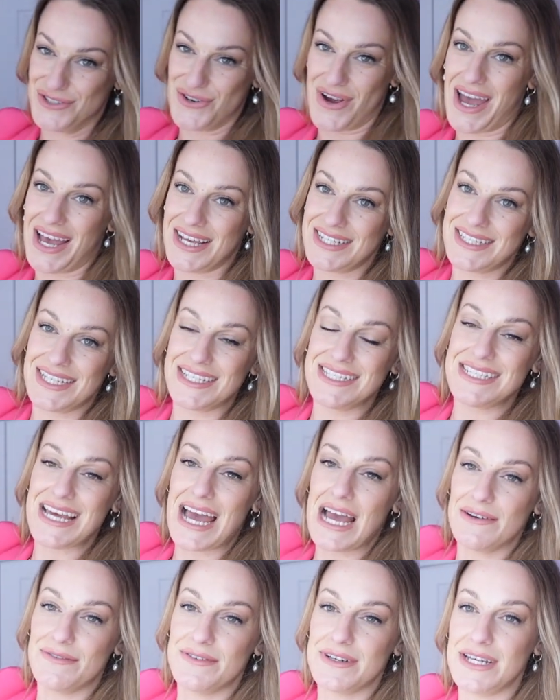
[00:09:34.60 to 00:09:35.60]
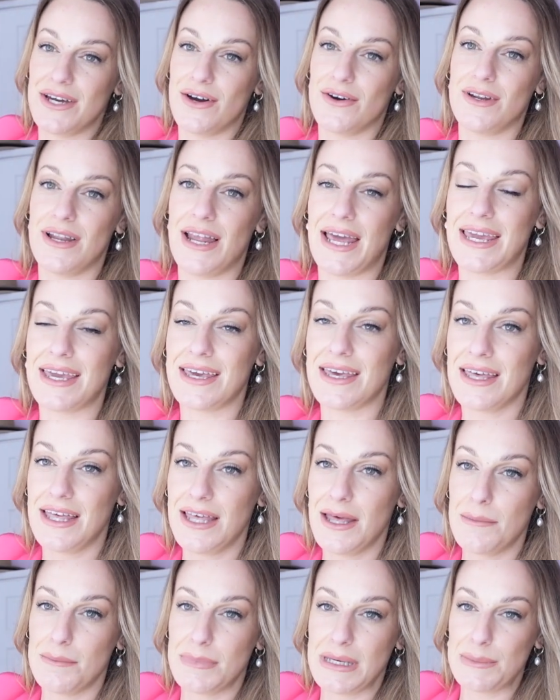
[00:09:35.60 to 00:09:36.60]
dress. And definitely on, like,
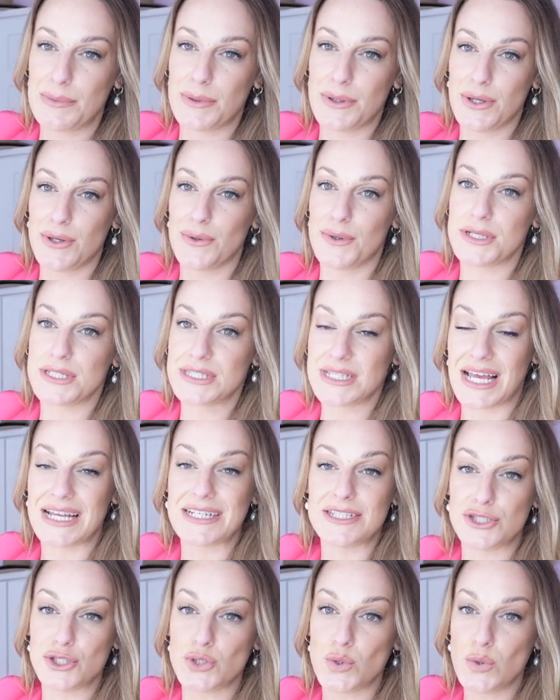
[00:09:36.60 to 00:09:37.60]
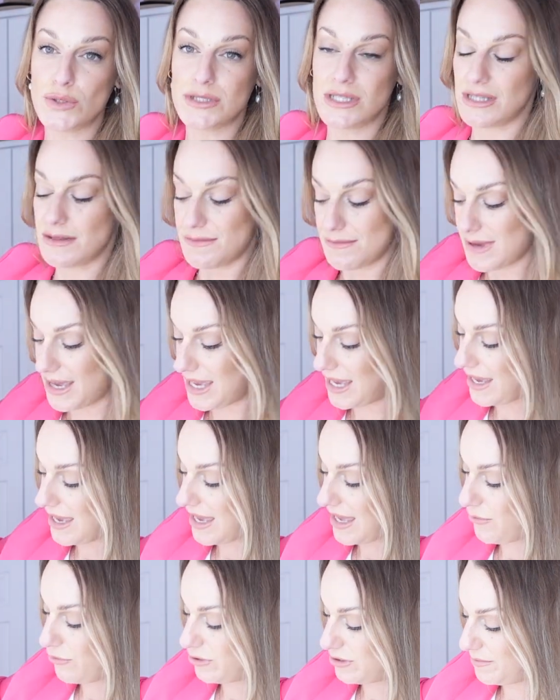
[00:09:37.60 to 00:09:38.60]
people who are slightly shorter than me,
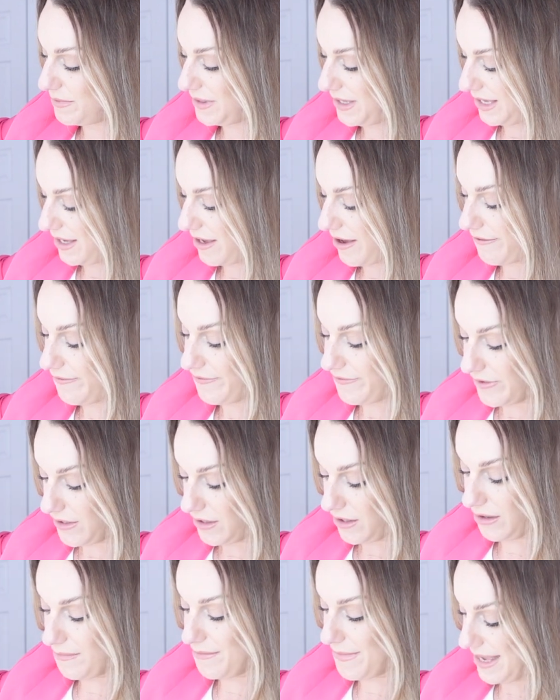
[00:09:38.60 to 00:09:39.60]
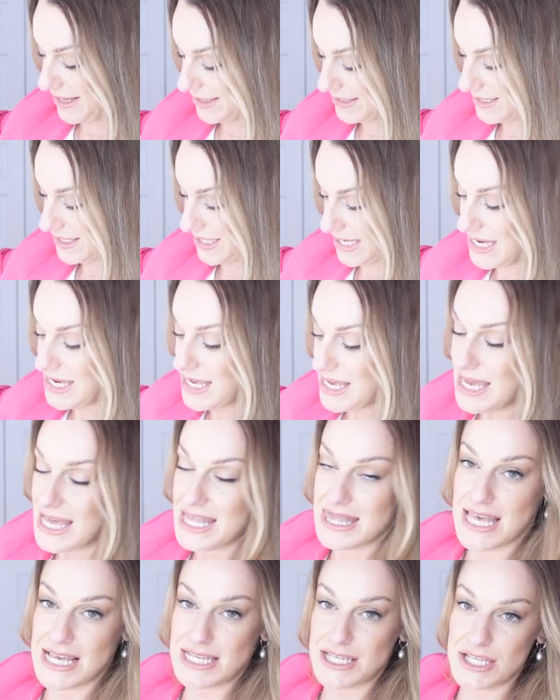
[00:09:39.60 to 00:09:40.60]
it would be a full-on maxi.
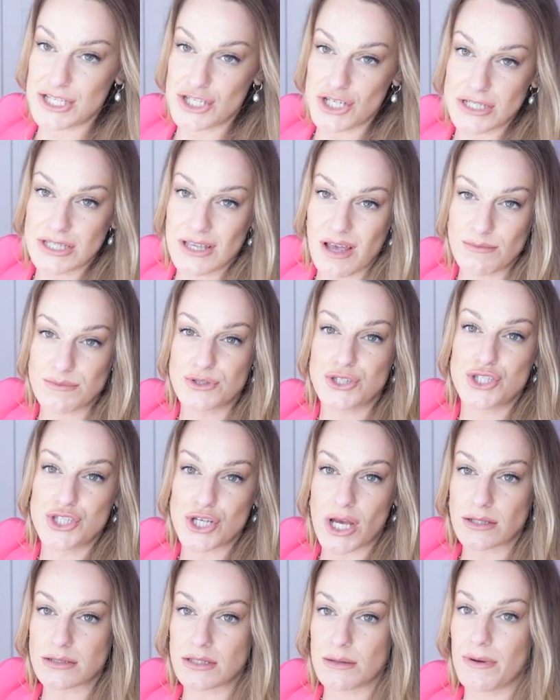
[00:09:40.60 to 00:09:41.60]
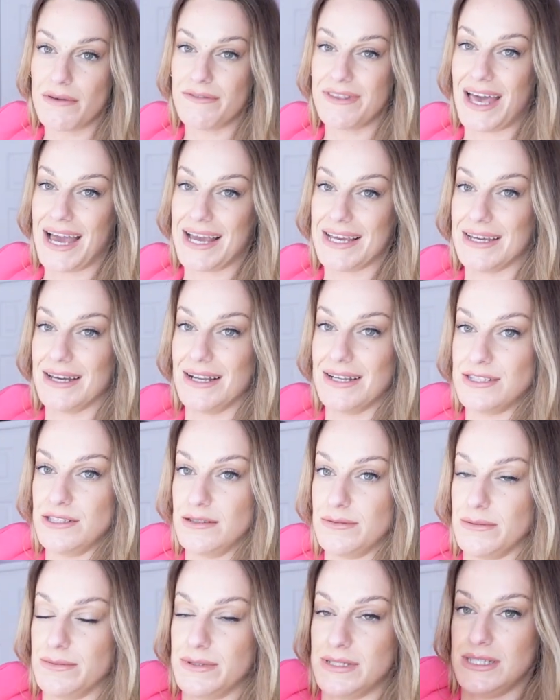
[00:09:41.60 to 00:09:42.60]
This is just comes just above the ankle, as you'll
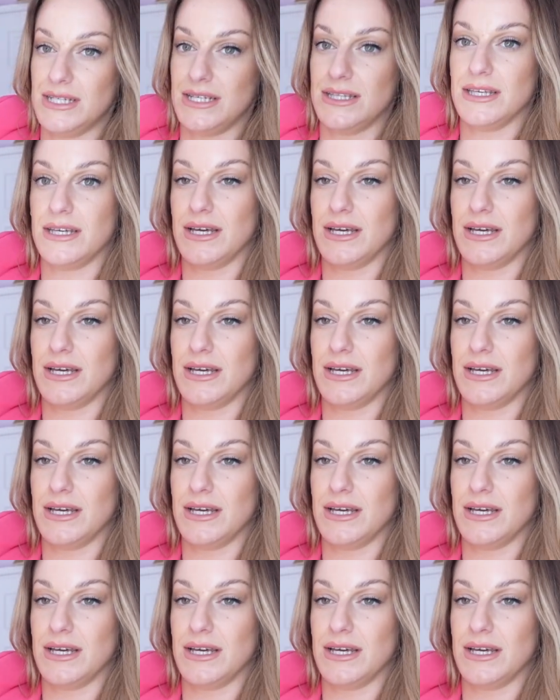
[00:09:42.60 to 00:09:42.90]
be able to see in the